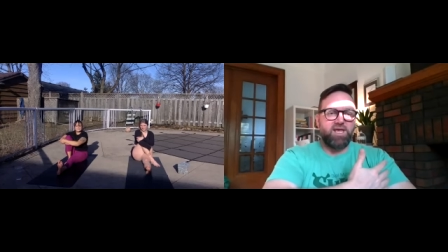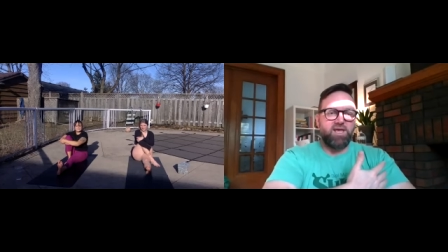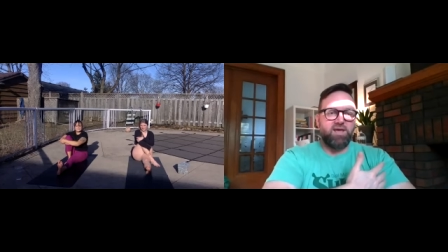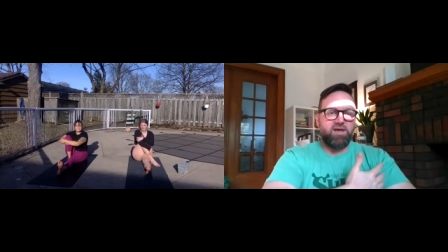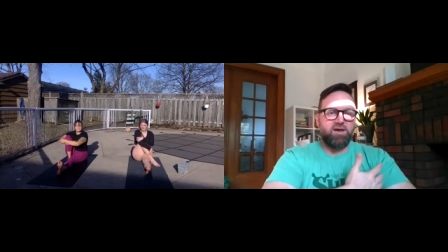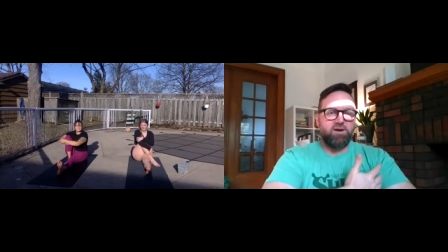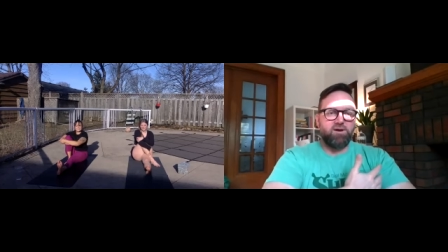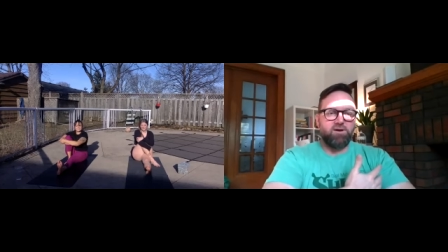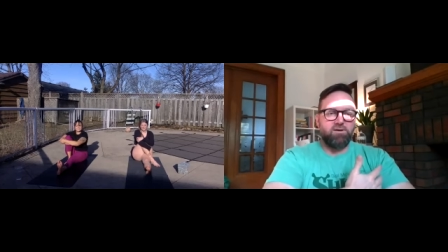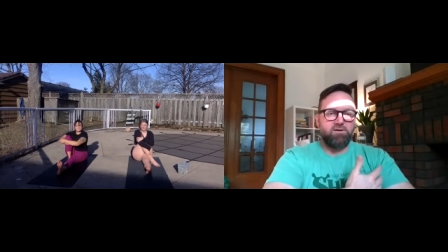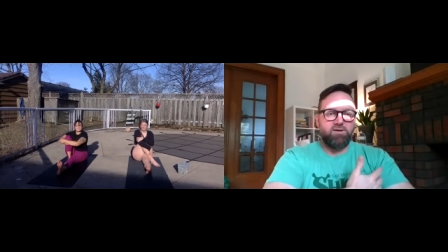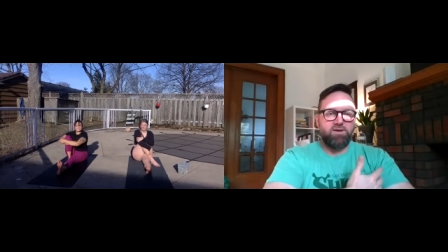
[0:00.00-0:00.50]

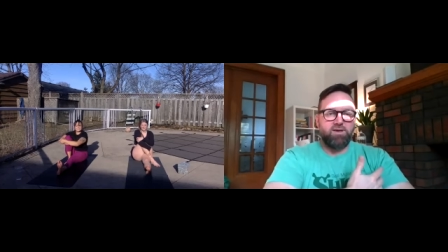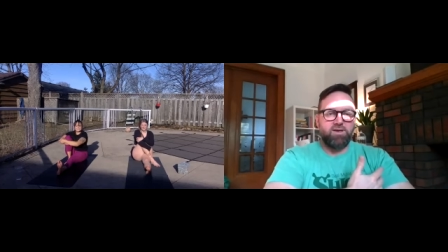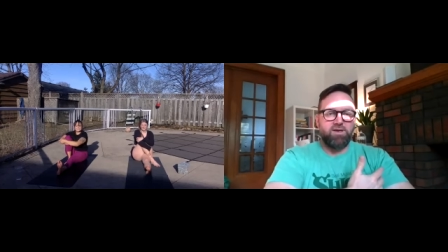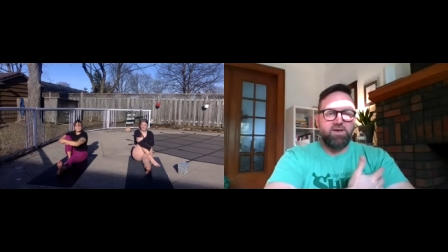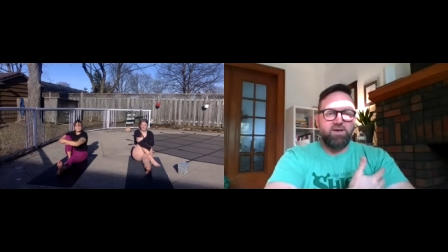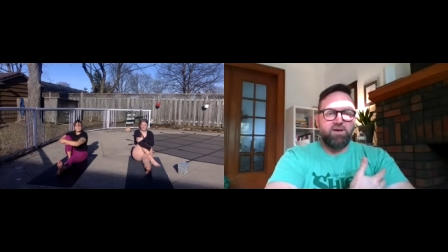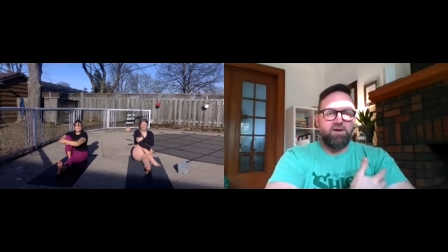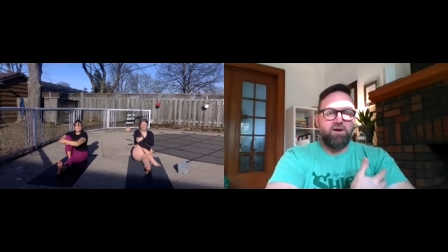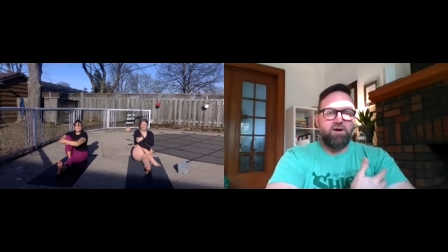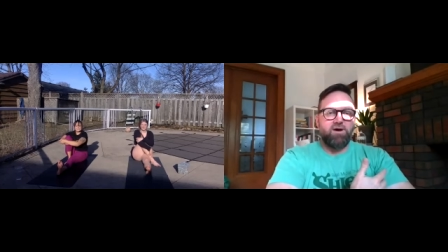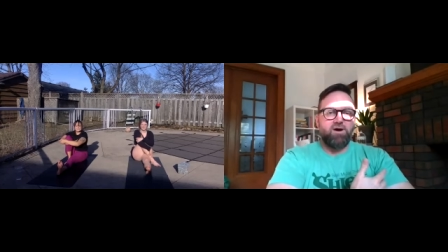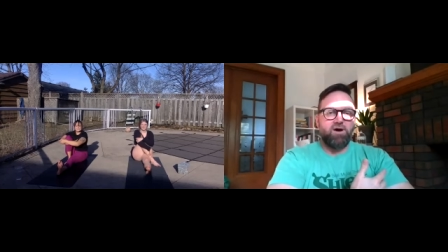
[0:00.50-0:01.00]
here,
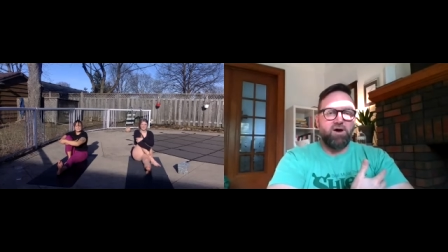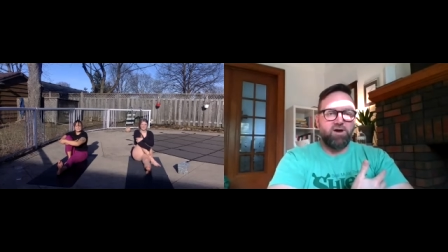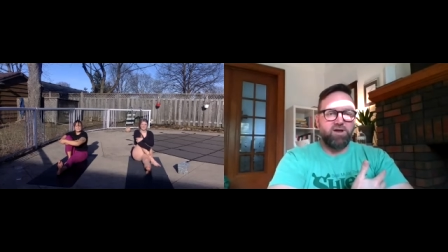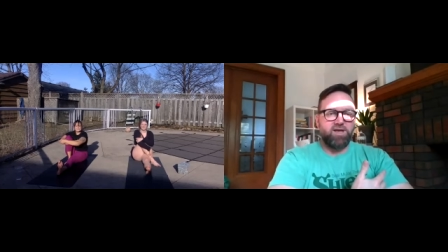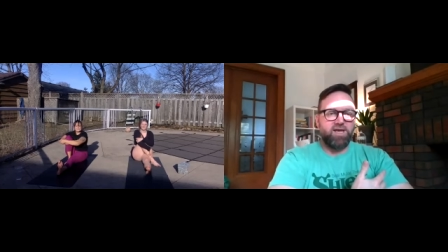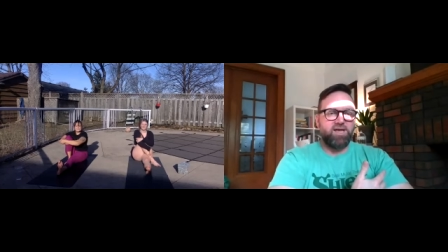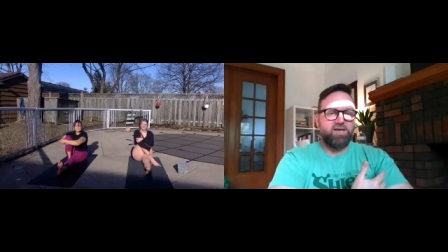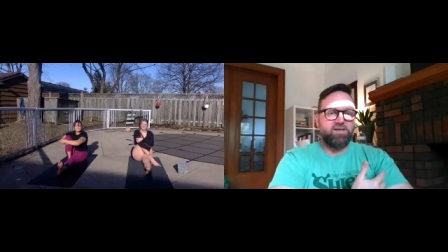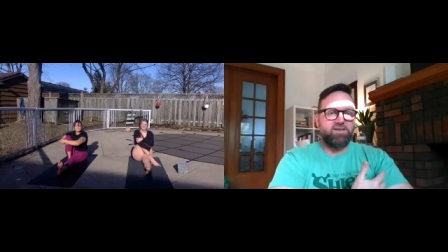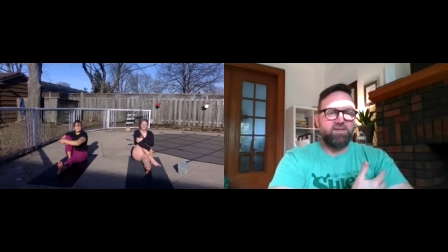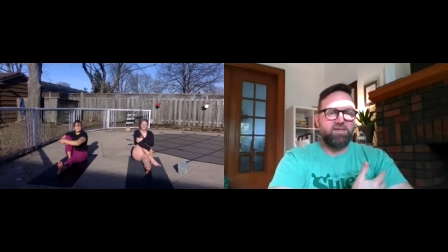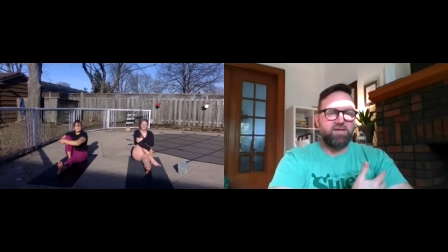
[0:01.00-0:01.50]

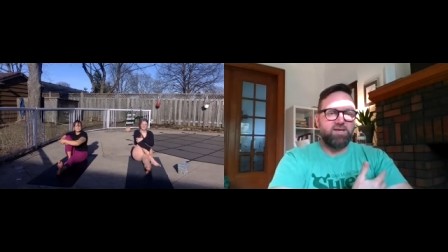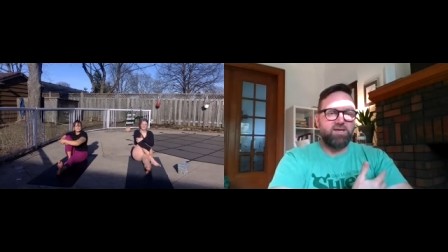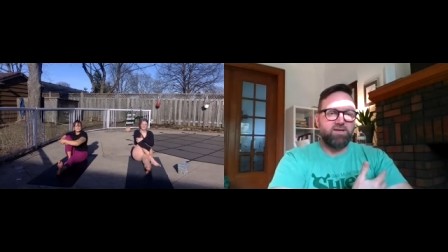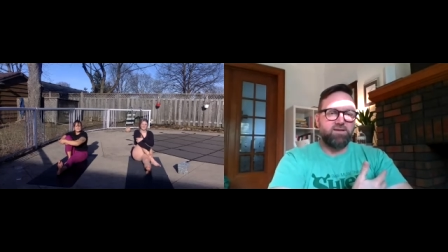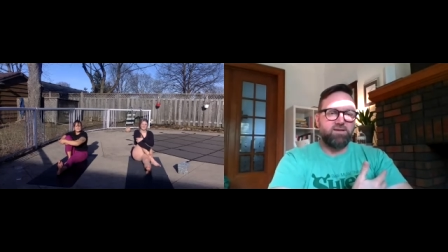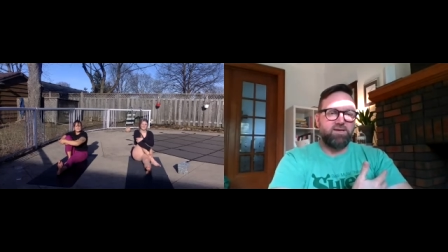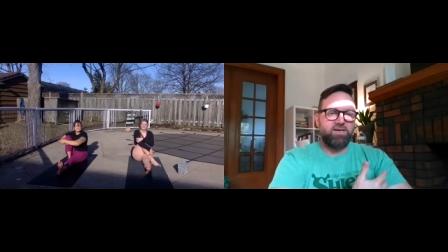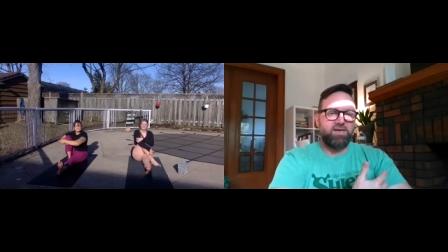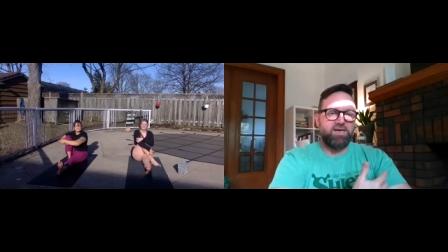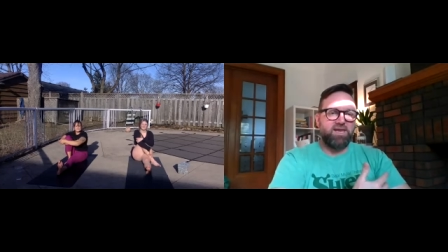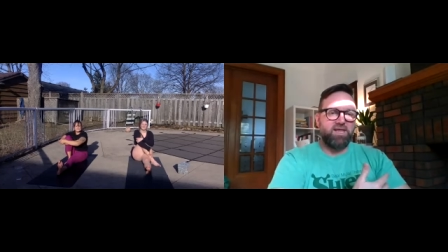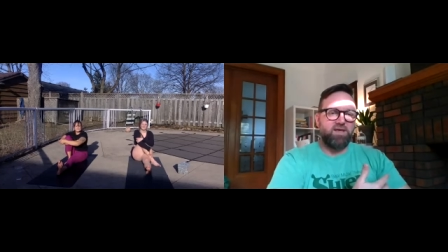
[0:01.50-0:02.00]
hugging
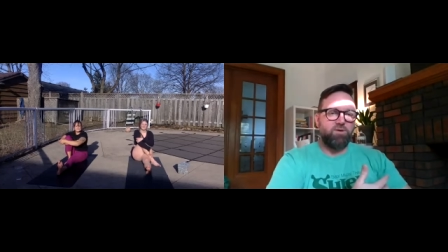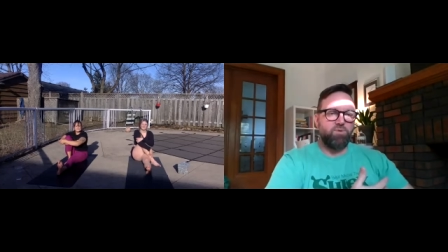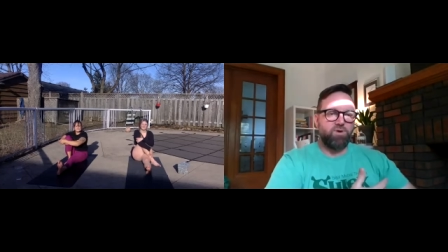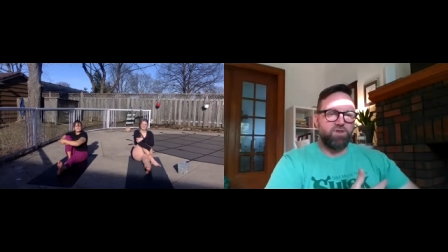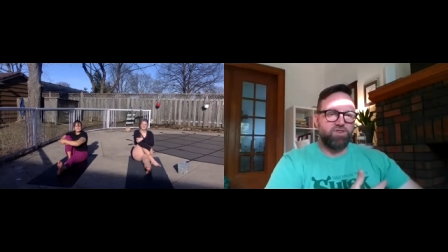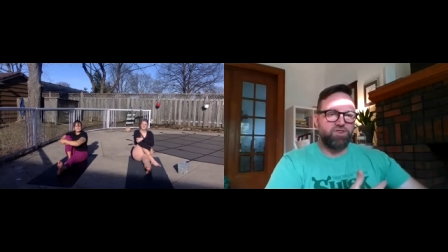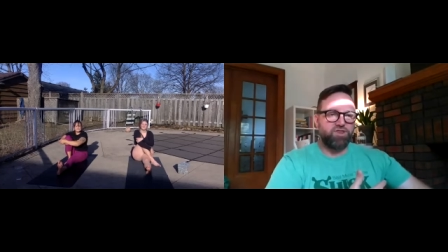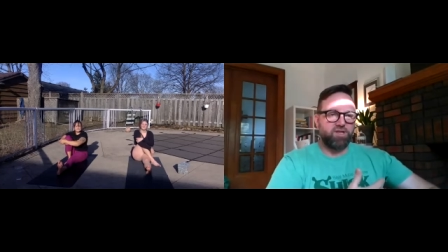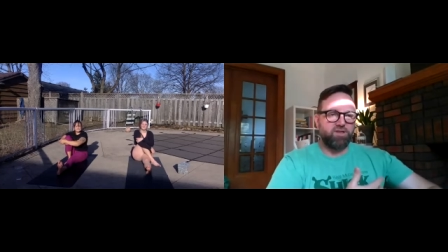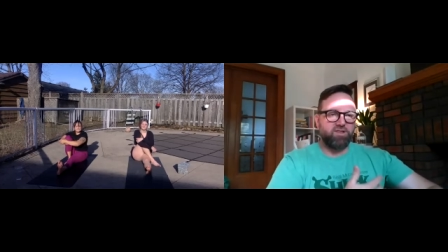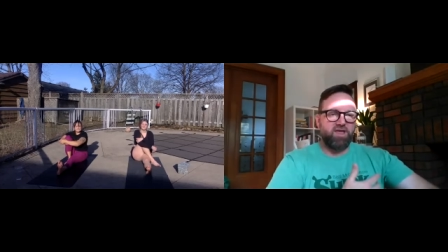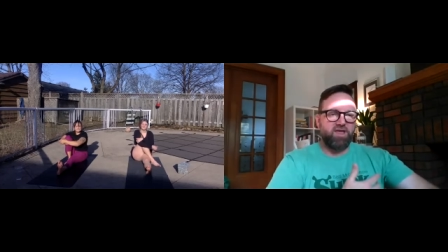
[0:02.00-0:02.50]
the knee
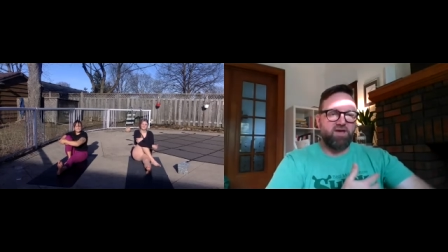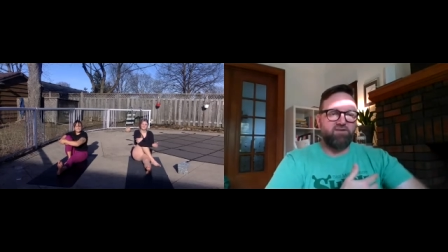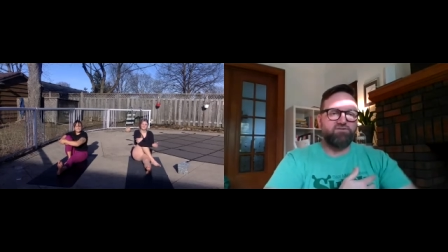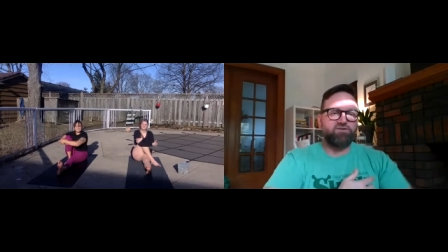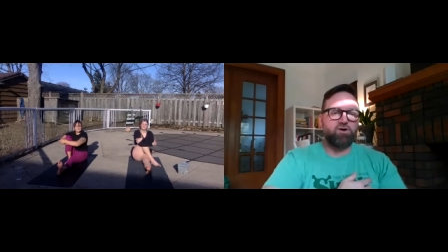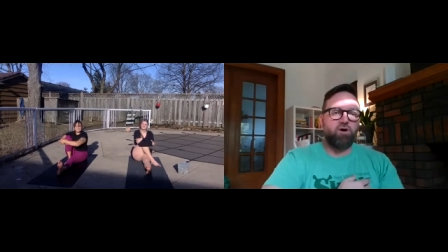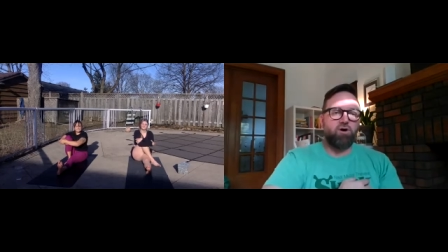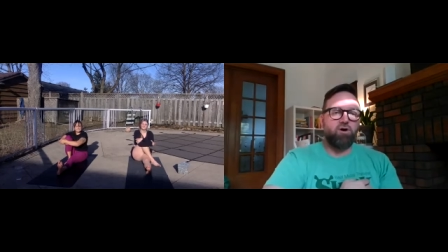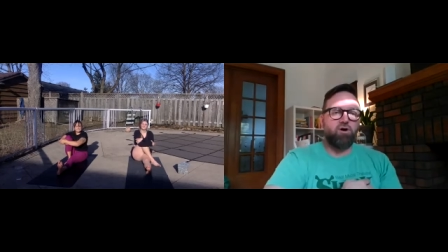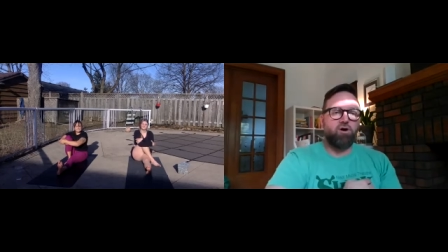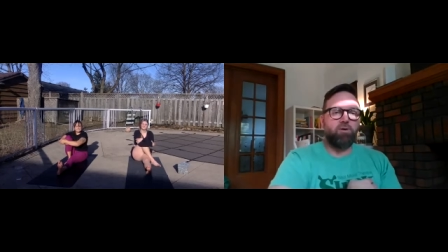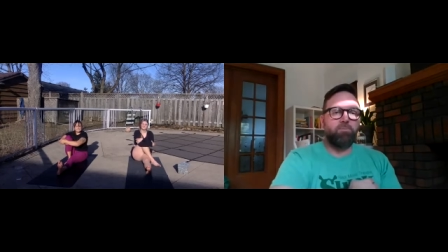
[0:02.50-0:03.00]
with the left
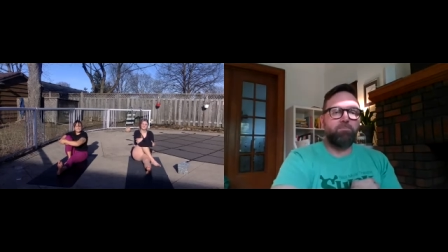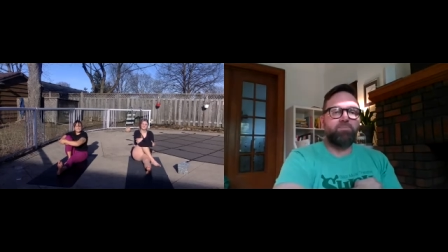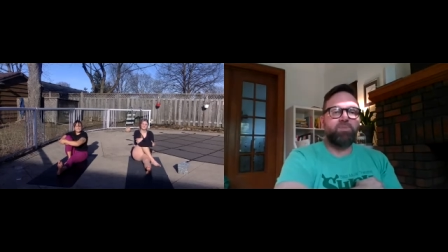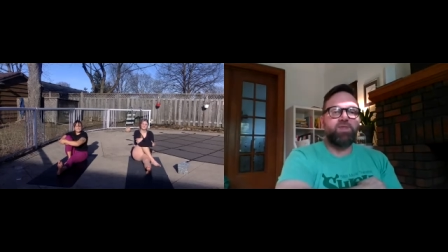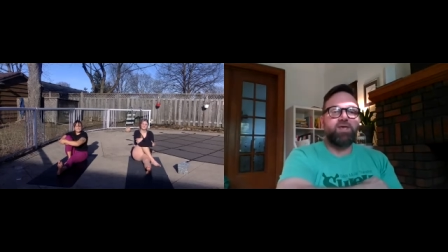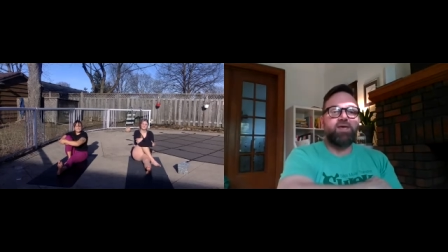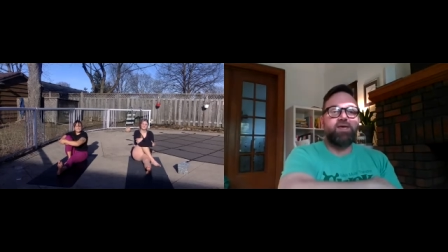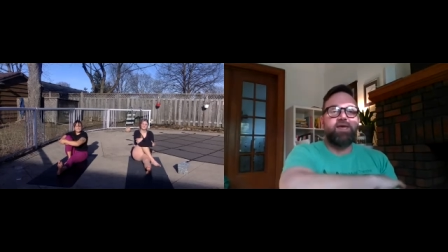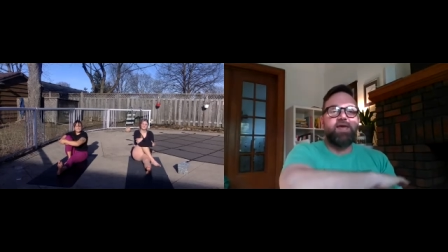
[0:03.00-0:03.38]
arm,